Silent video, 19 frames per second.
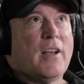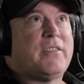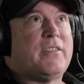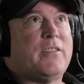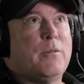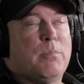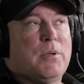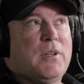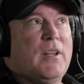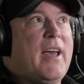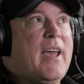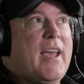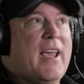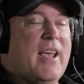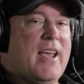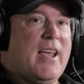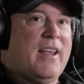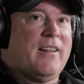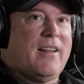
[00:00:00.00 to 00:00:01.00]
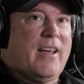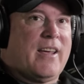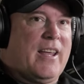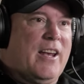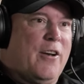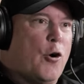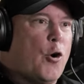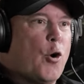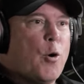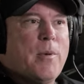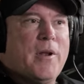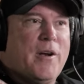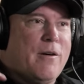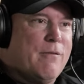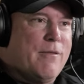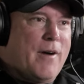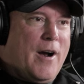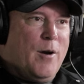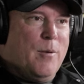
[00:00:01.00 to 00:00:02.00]
us to play in like an urban
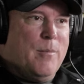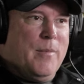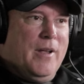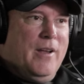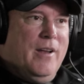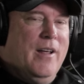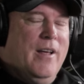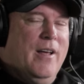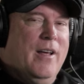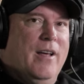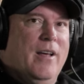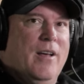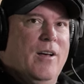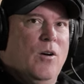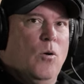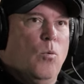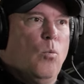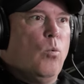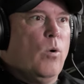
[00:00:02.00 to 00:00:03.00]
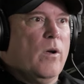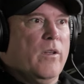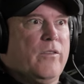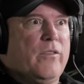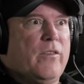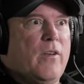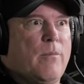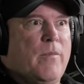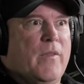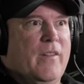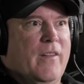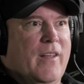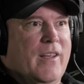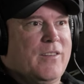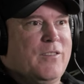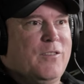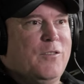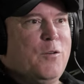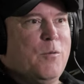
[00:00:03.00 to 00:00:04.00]
environment was something
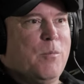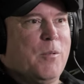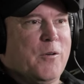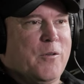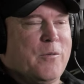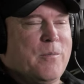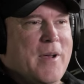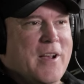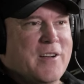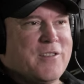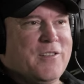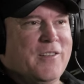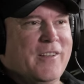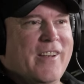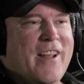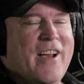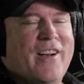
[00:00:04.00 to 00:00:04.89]
like super special. And